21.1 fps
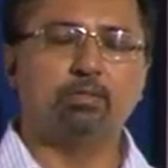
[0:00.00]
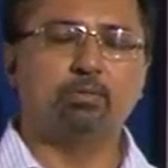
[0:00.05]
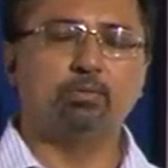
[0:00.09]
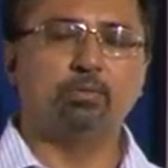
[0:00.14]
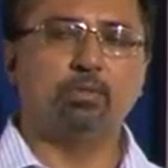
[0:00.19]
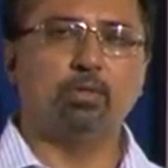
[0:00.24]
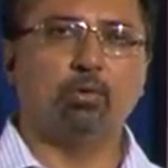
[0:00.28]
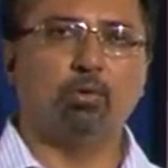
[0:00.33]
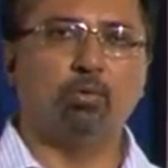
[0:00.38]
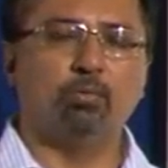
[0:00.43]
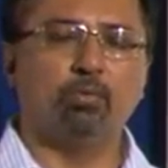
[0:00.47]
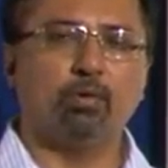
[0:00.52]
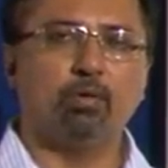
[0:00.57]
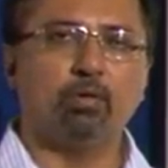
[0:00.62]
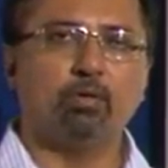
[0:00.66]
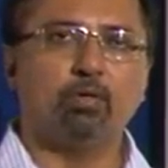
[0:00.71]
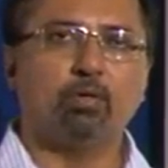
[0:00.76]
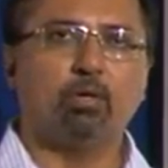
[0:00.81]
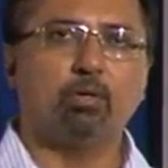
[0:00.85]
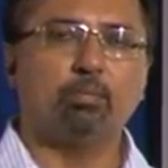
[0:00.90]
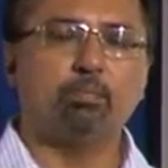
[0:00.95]
to the overall
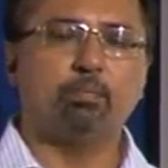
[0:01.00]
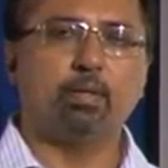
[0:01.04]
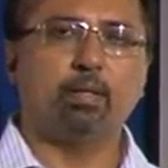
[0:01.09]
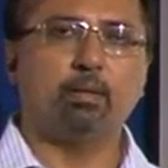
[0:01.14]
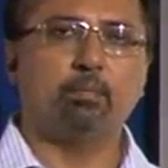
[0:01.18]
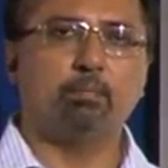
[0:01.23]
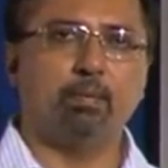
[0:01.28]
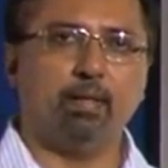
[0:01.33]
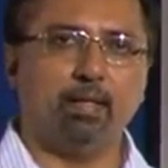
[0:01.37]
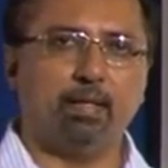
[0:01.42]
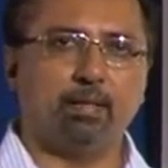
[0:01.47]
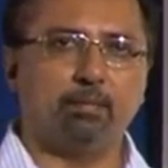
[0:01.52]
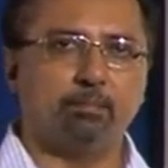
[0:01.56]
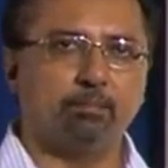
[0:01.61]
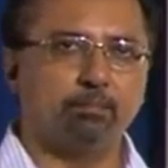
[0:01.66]
corporate plan.